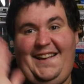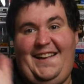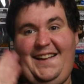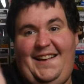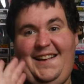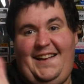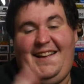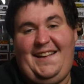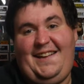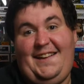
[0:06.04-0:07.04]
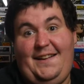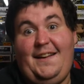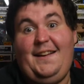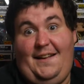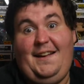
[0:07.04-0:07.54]

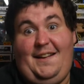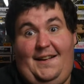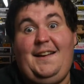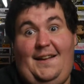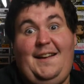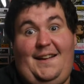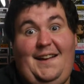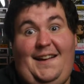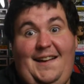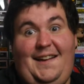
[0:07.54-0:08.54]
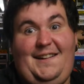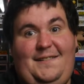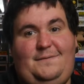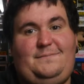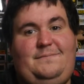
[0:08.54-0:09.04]

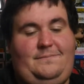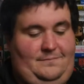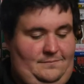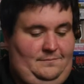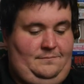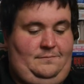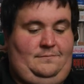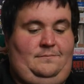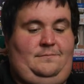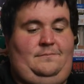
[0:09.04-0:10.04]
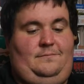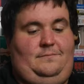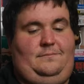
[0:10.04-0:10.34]
The person shown says nothing.